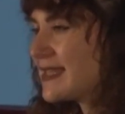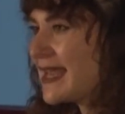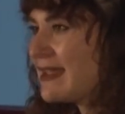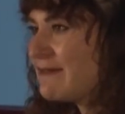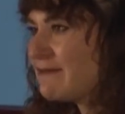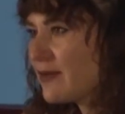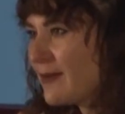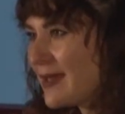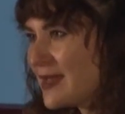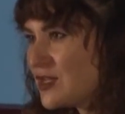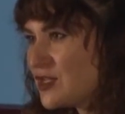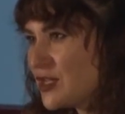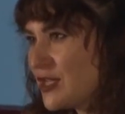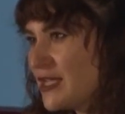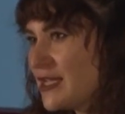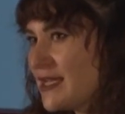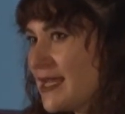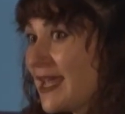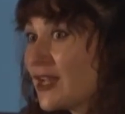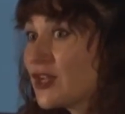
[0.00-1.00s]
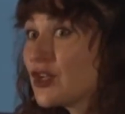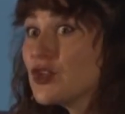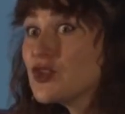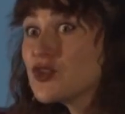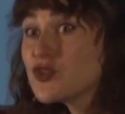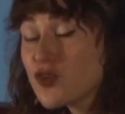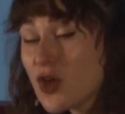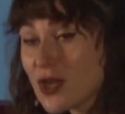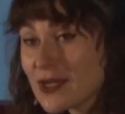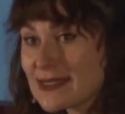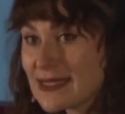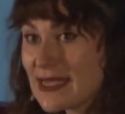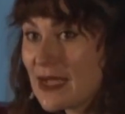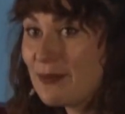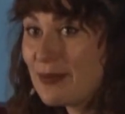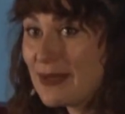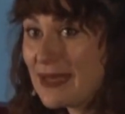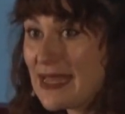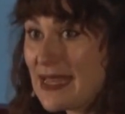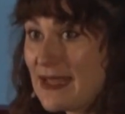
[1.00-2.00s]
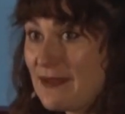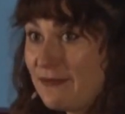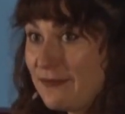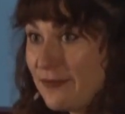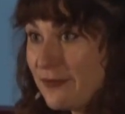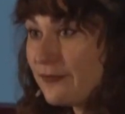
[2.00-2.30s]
and information and constructing a belief